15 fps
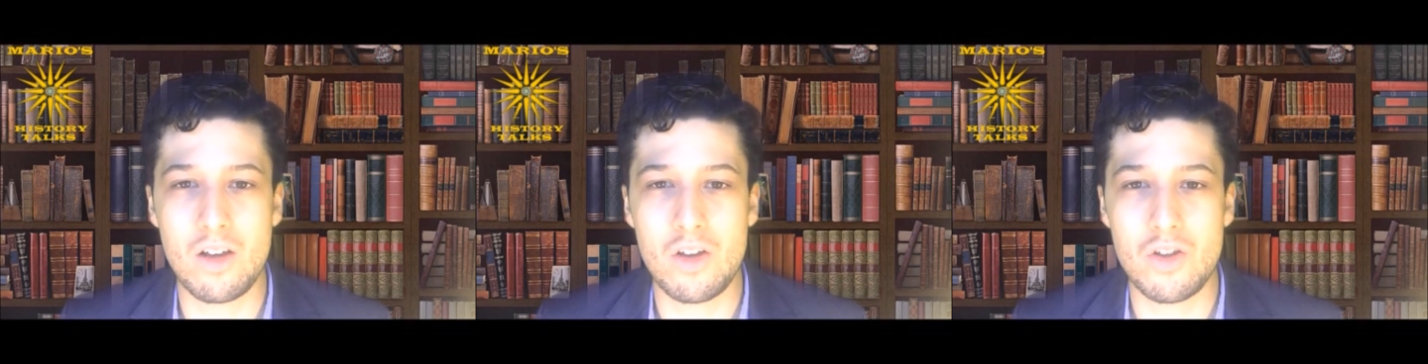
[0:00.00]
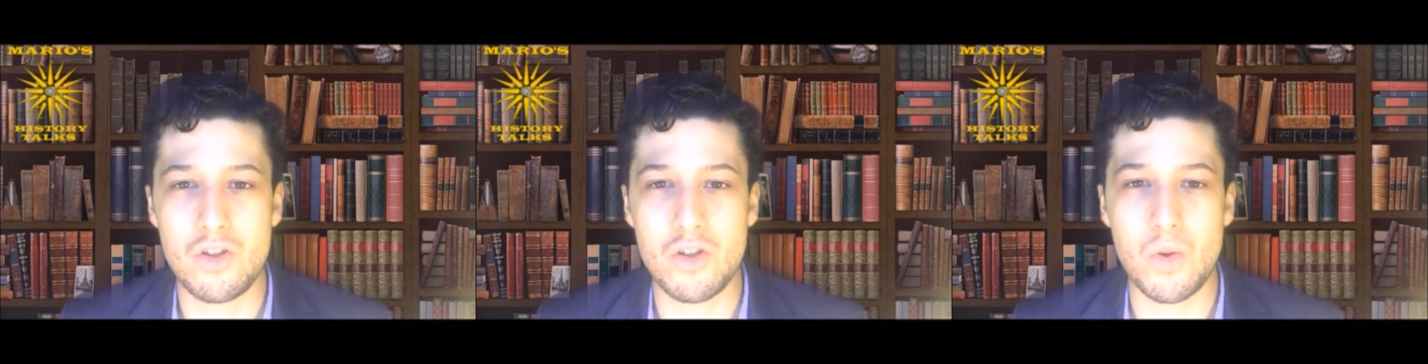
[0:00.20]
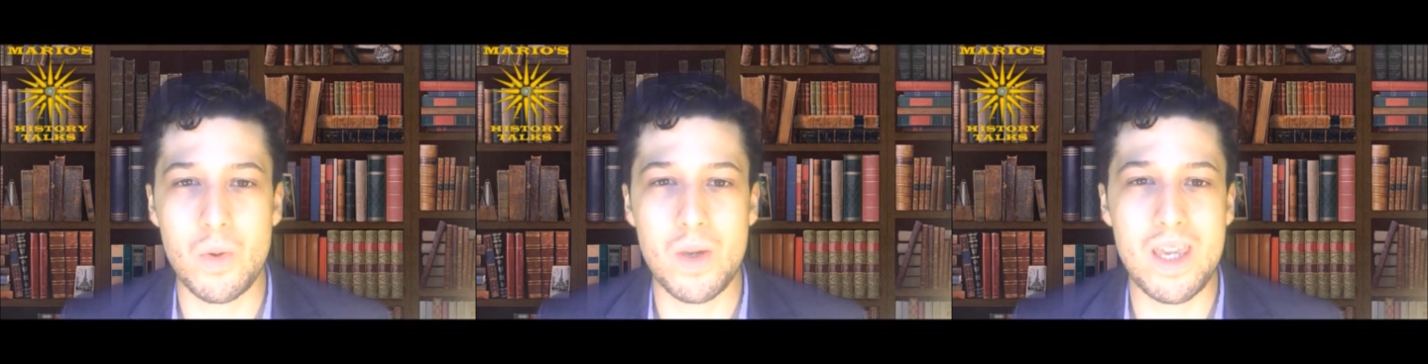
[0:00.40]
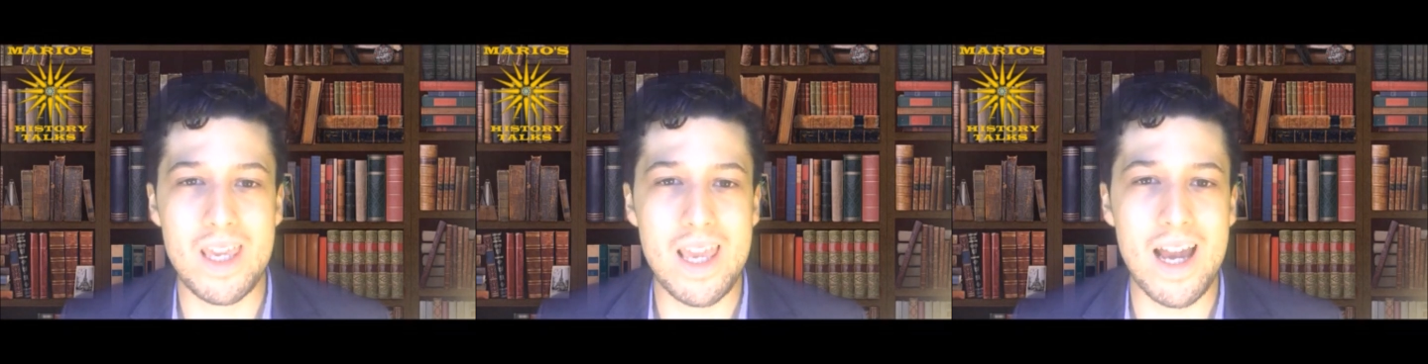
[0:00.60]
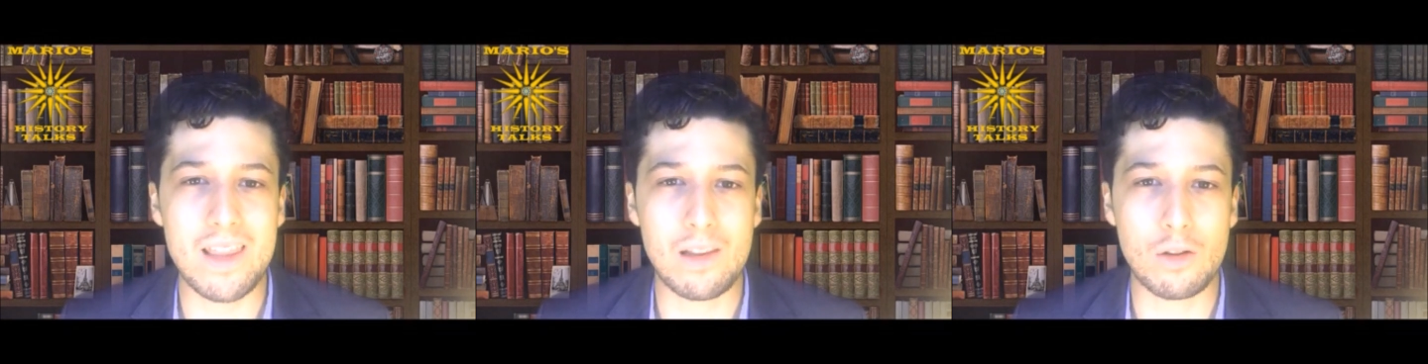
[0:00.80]
So he
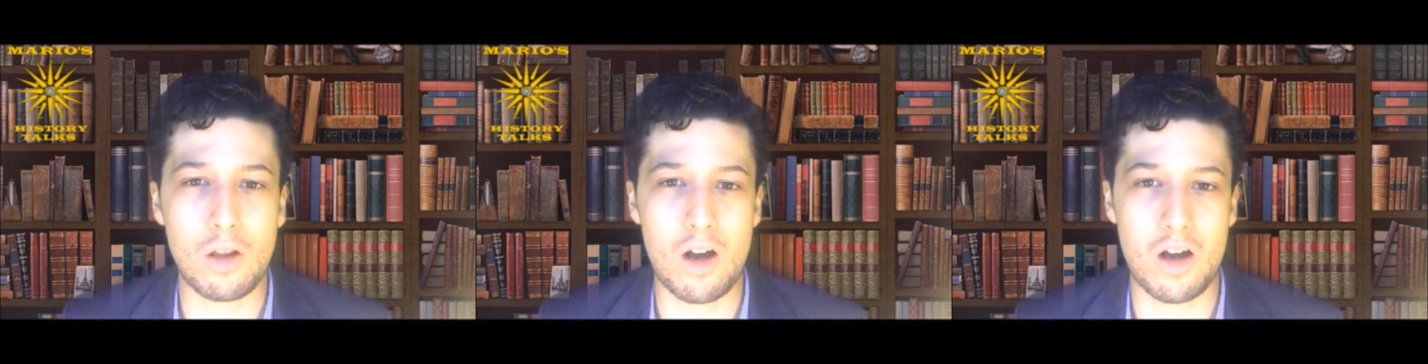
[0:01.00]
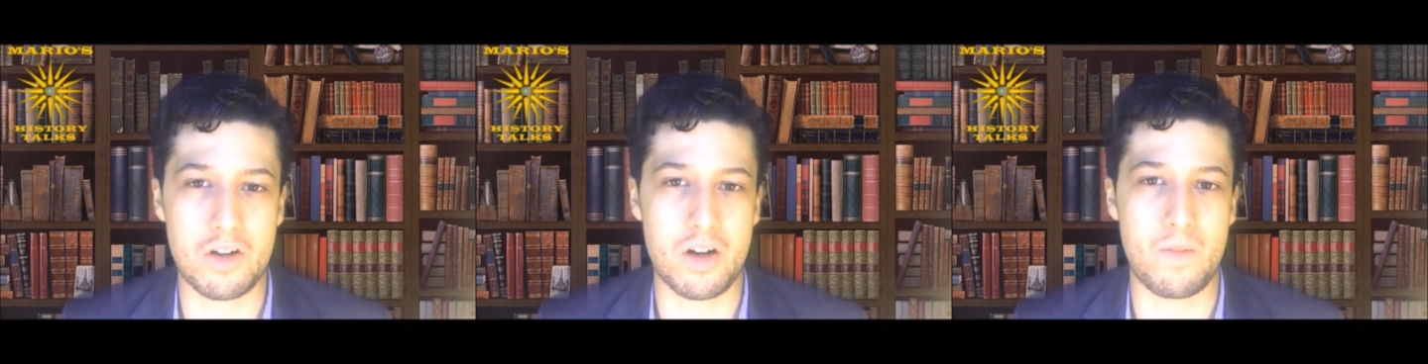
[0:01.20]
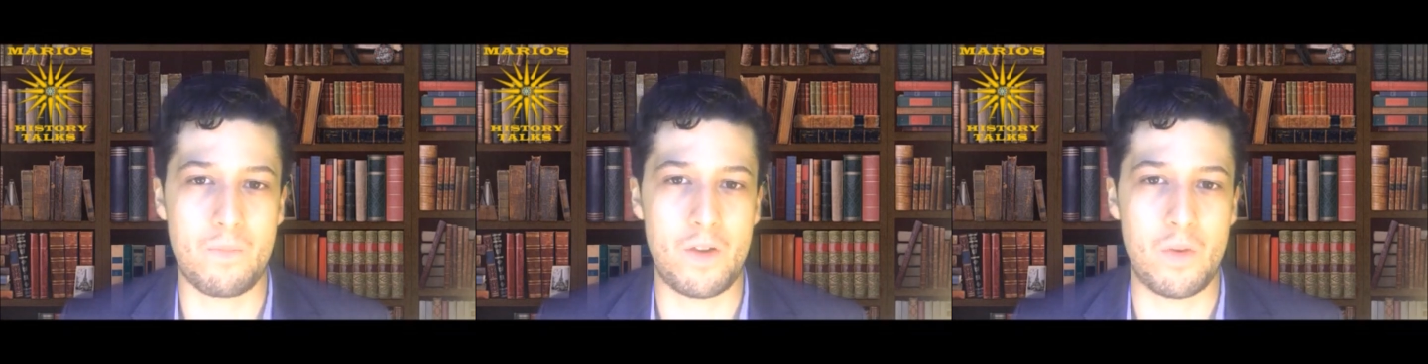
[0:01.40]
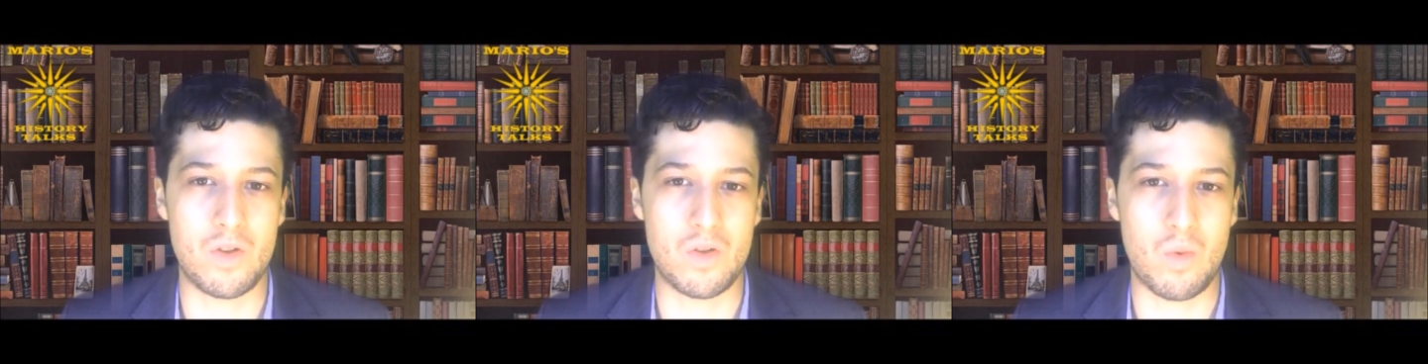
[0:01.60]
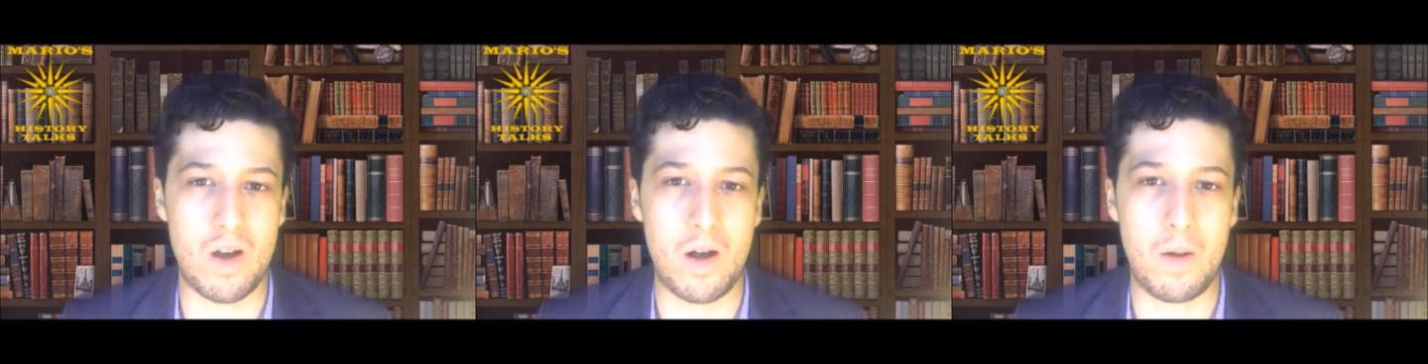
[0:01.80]
had the long-term view as
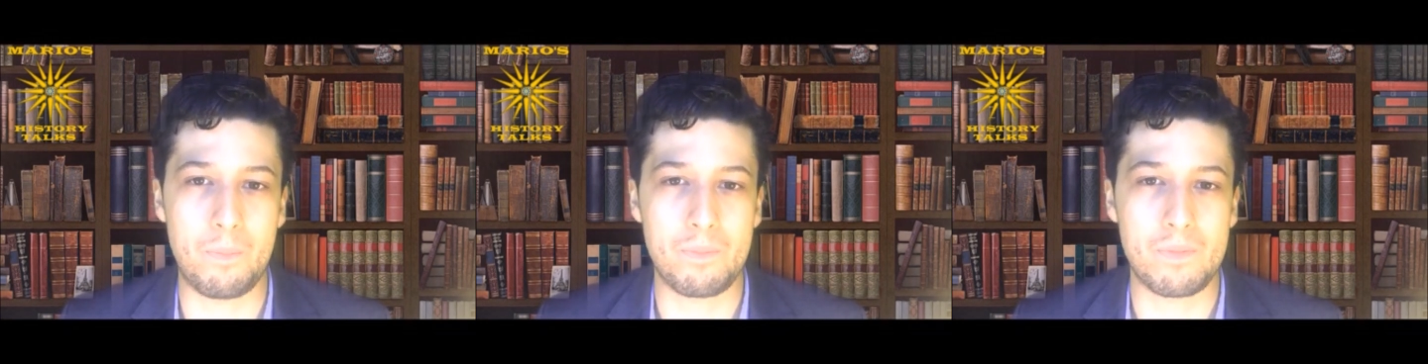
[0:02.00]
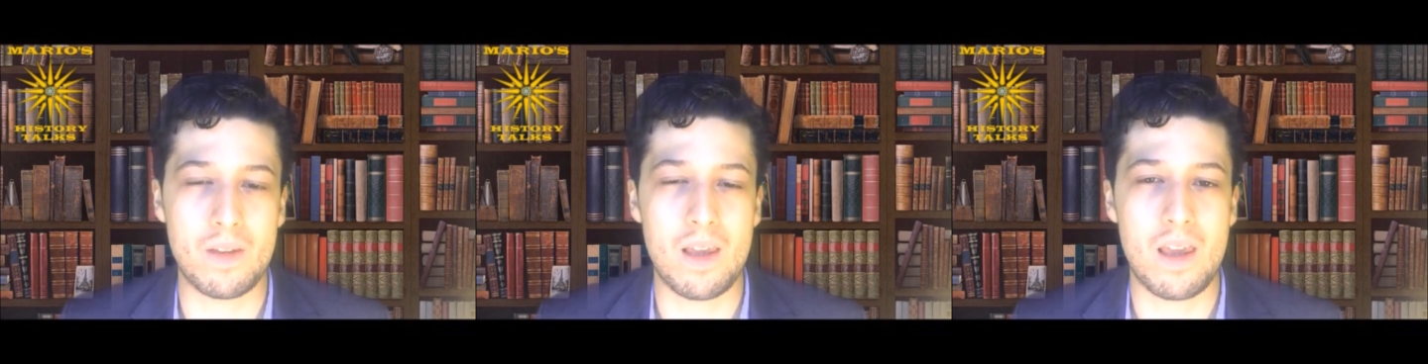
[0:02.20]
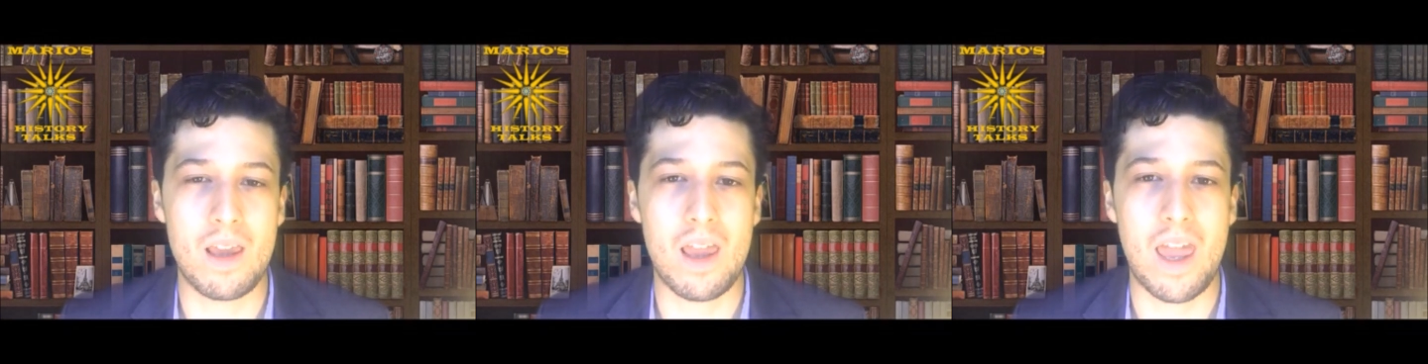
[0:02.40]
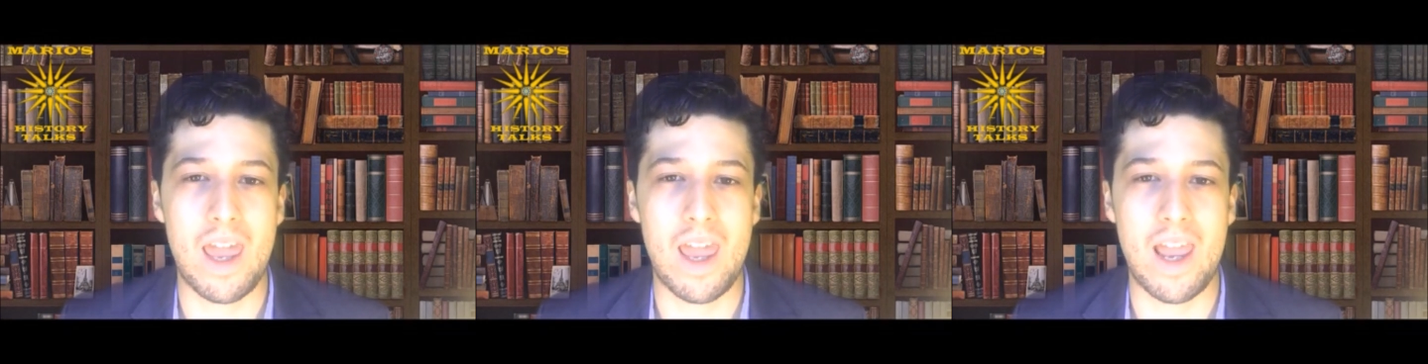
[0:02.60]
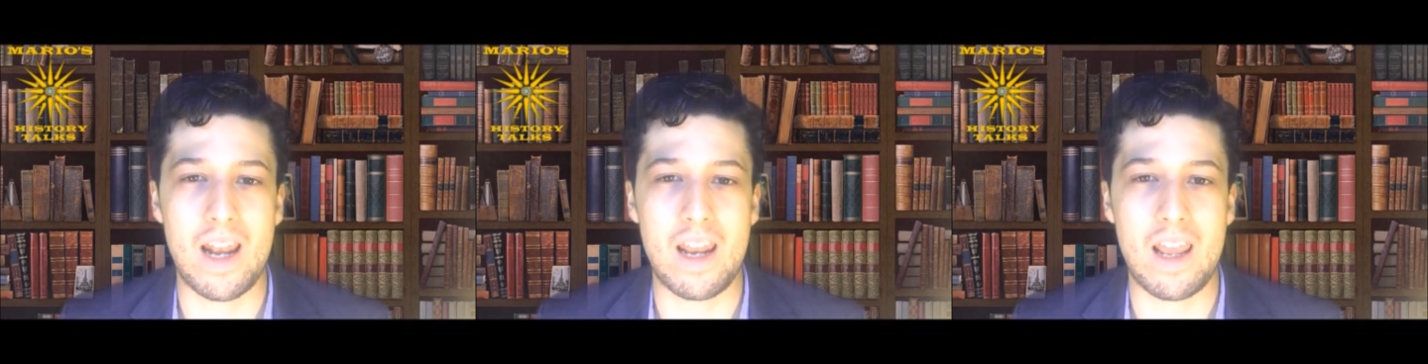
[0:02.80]
well.
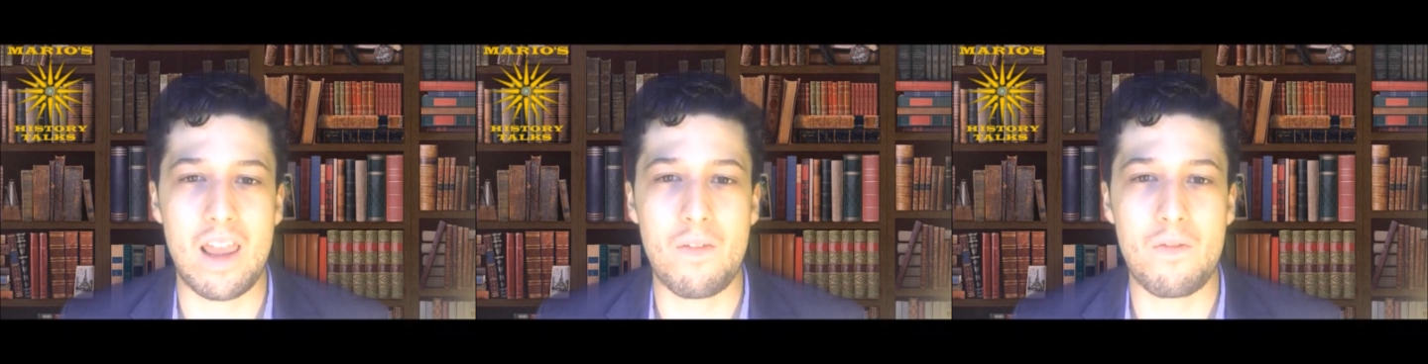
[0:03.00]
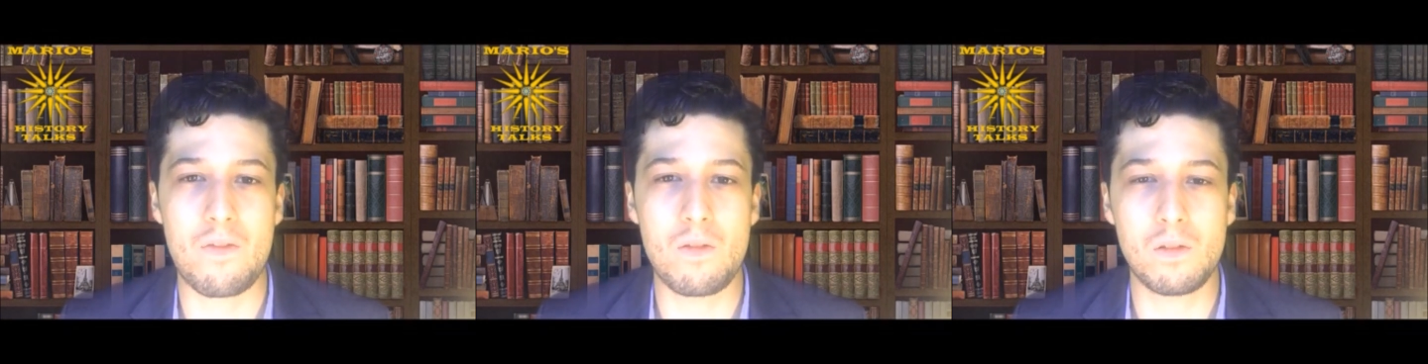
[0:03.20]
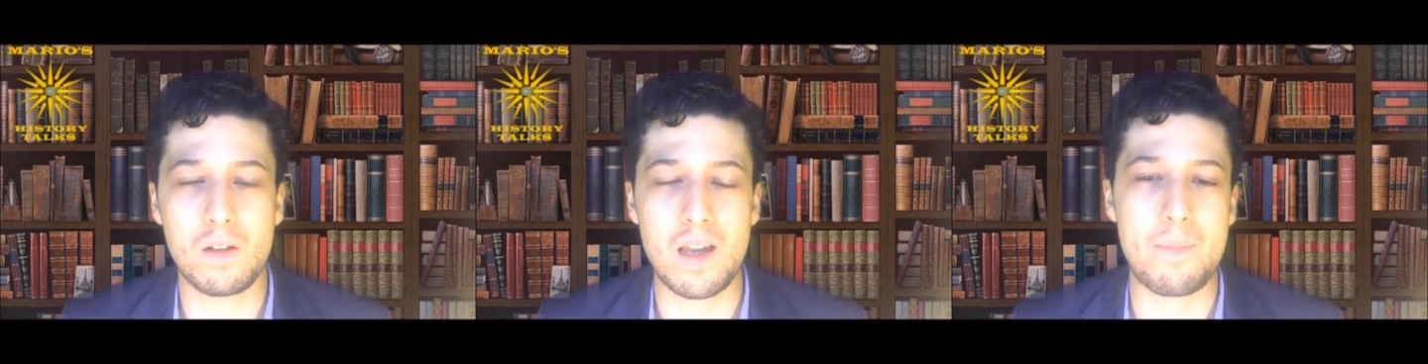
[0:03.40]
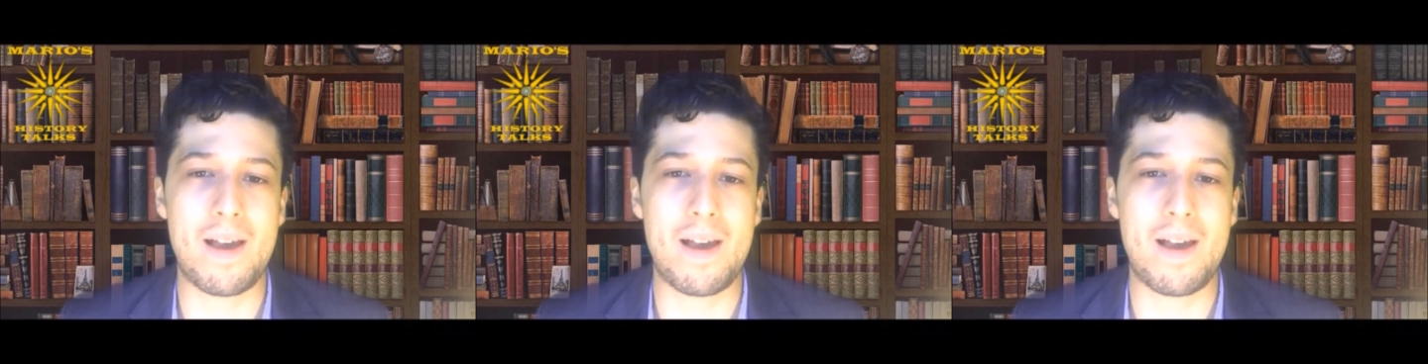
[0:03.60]
And if you look at